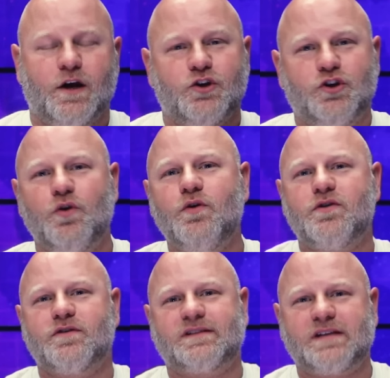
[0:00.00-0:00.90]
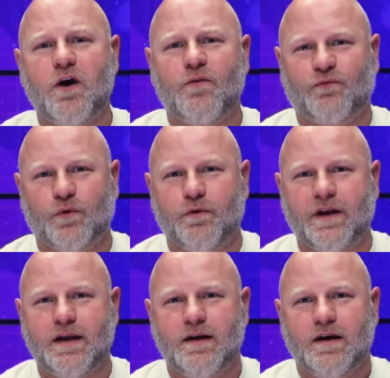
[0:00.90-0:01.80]
You yourself,
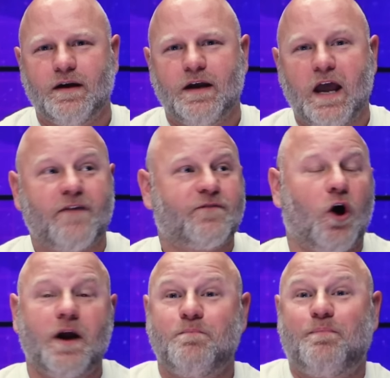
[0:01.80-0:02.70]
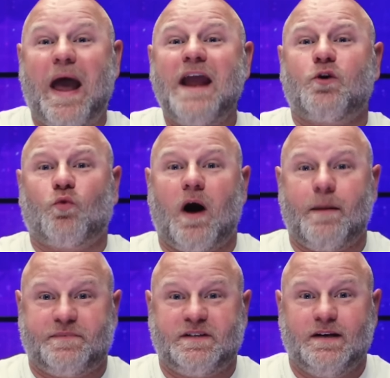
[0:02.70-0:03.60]
Rudy, have gone
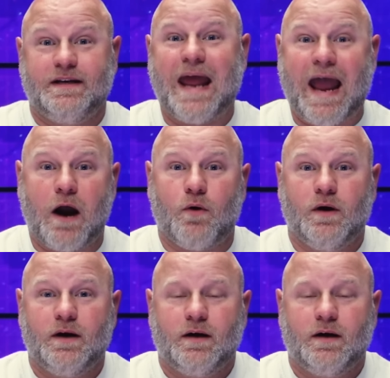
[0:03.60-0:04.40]
bankrupt now